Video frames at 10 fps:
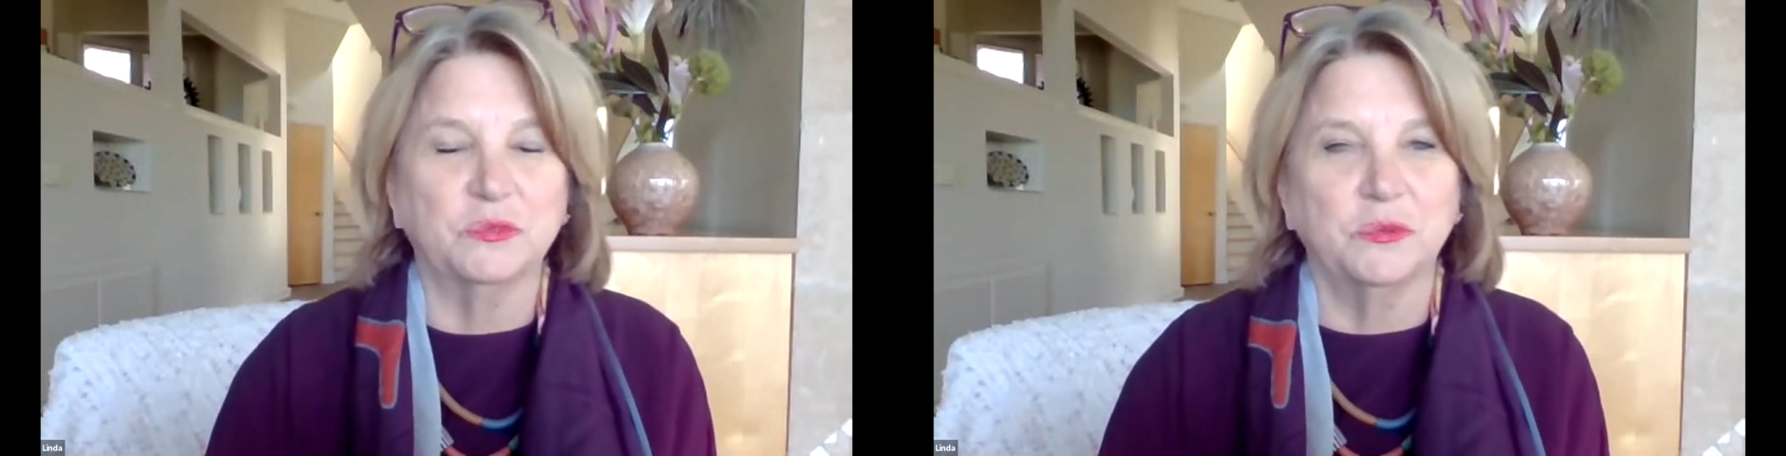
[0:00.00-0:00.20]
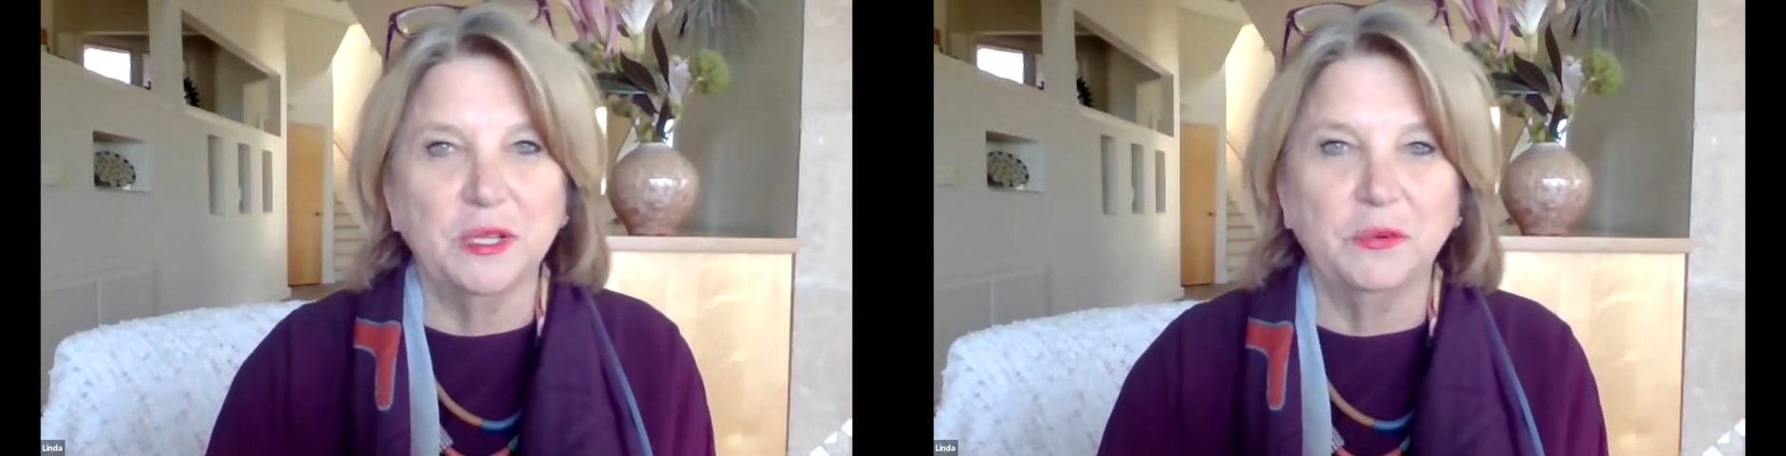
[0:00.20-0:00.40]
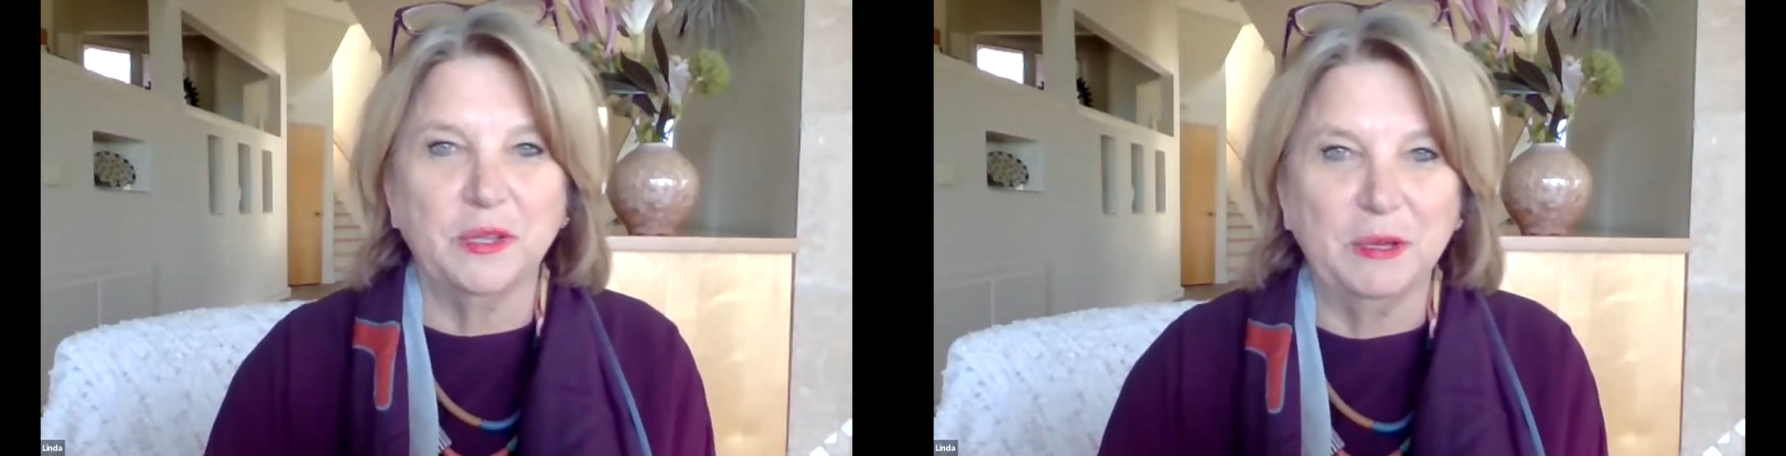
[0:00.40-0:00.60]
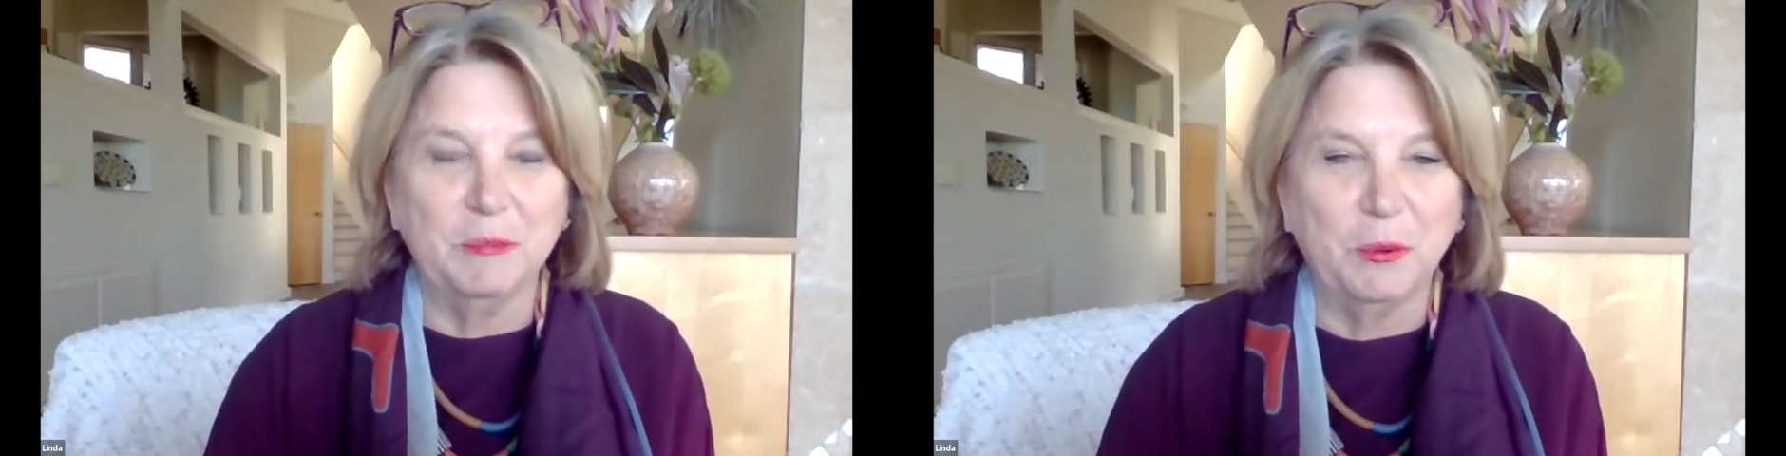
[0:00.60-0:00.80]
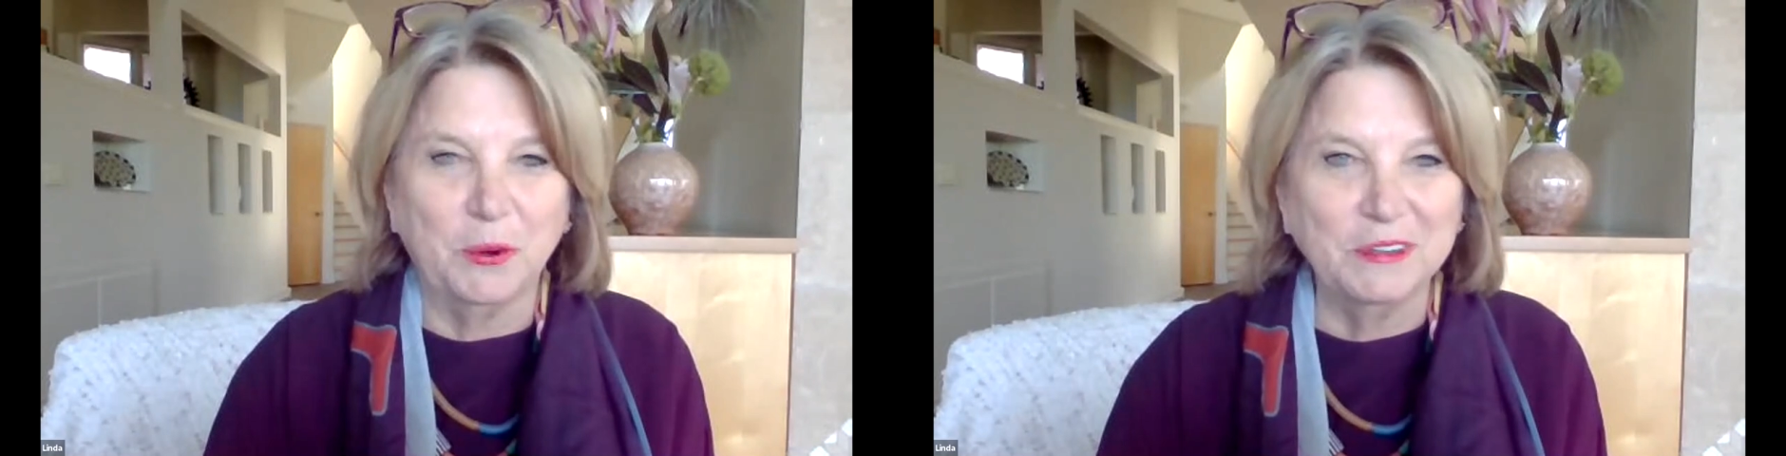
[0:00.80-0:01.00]
really, really
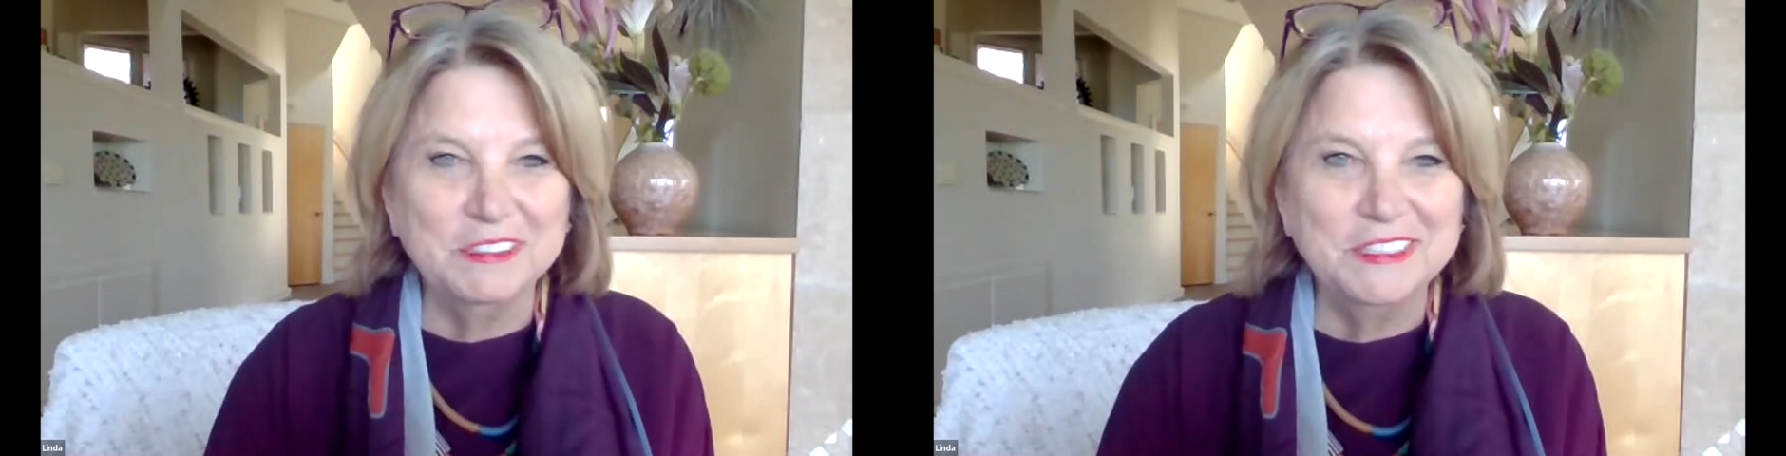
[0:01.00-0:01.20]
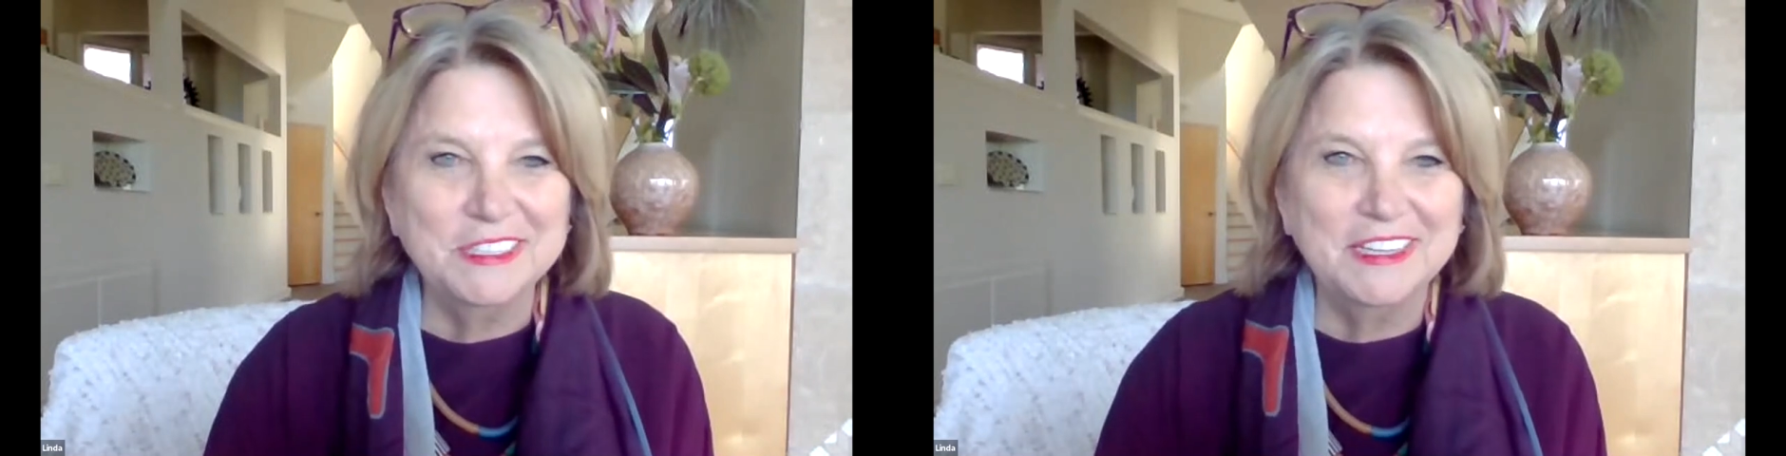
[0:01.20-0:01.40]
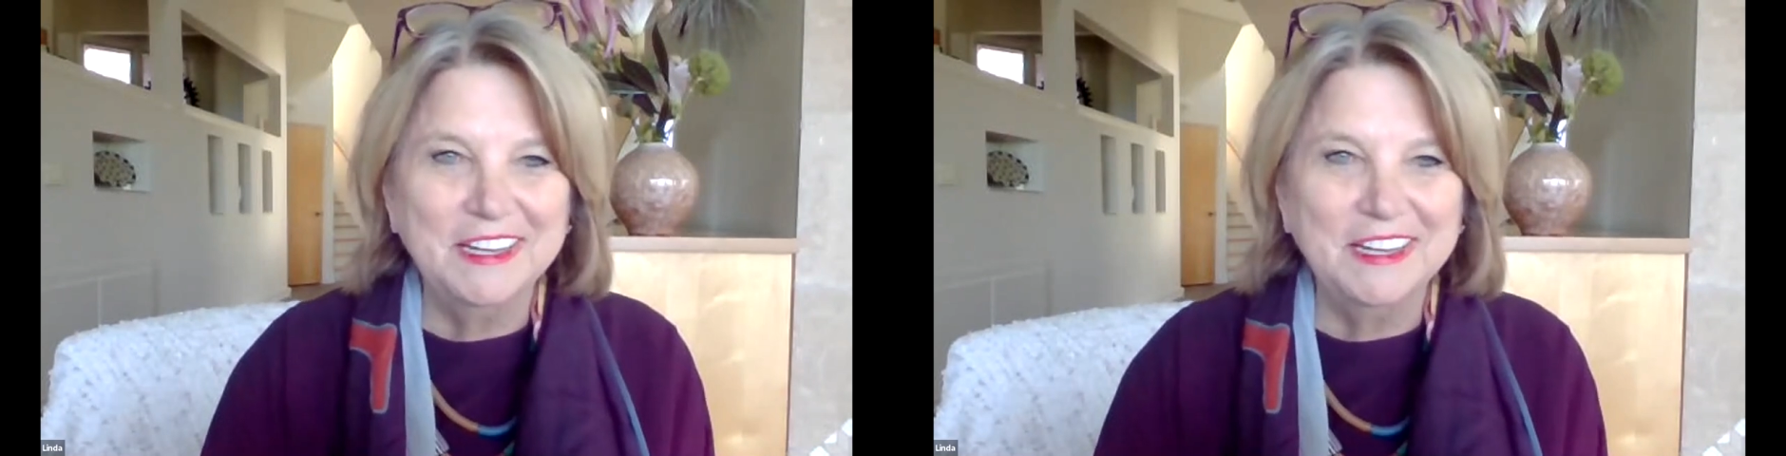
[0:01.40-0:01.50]
important.